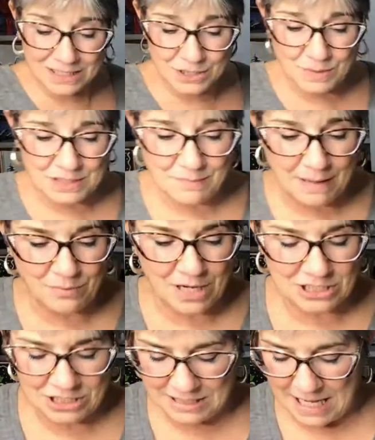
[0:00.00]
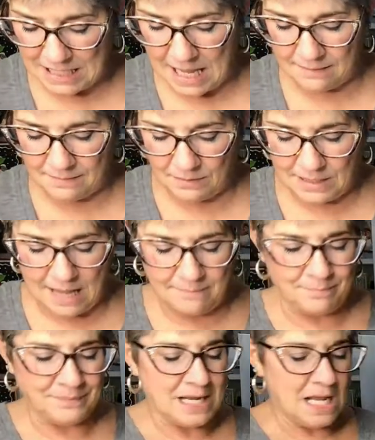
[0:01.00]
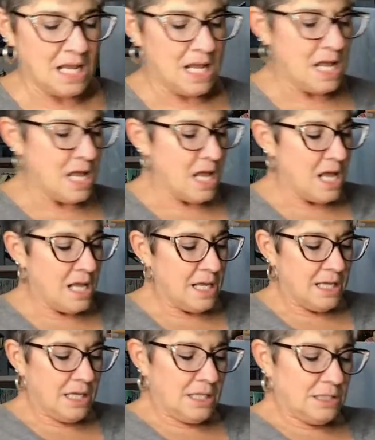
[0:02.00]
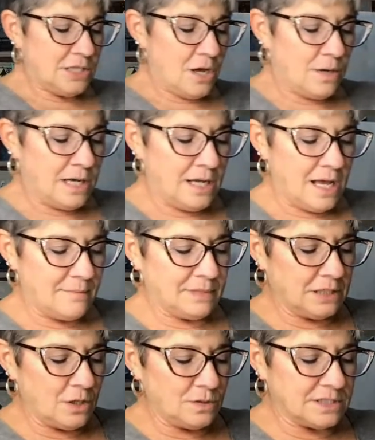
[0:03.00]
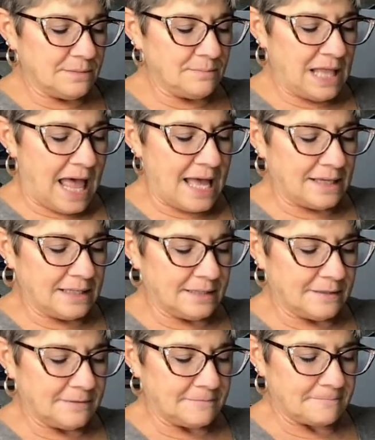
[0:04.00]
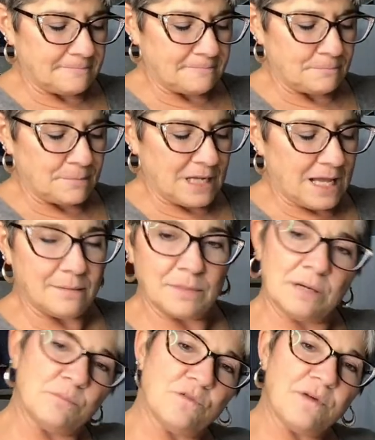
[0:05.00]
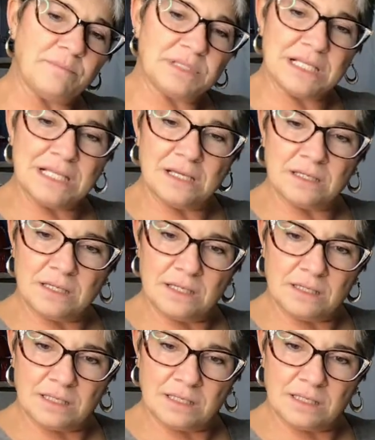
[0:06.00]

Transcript: going to switch my brush. Not yet. Okay. So I'm going to load some black, and I'm going to move up to the.